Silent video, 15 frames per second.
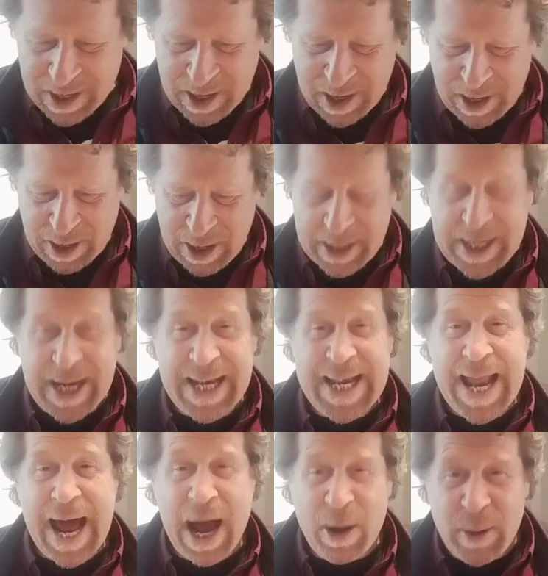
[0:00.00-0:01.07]
uh, and
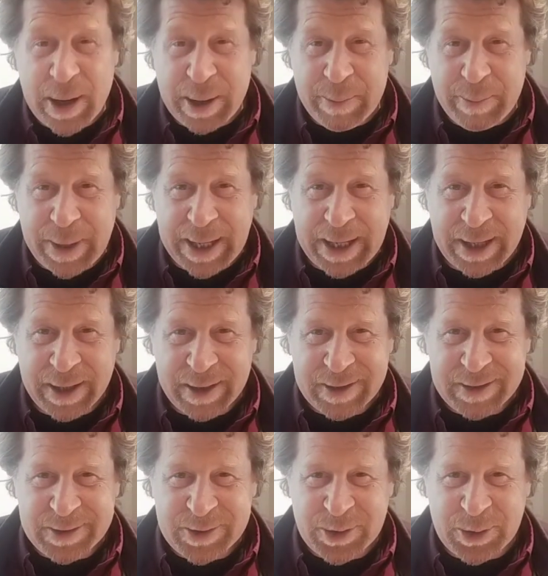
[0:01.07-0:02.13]
allowing me
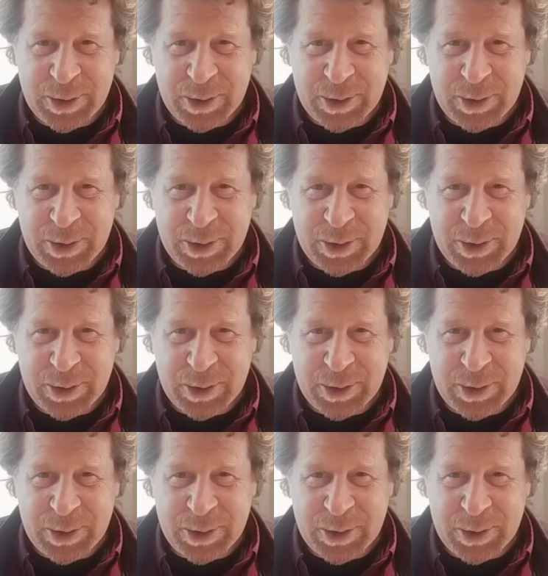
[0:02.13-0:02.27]
to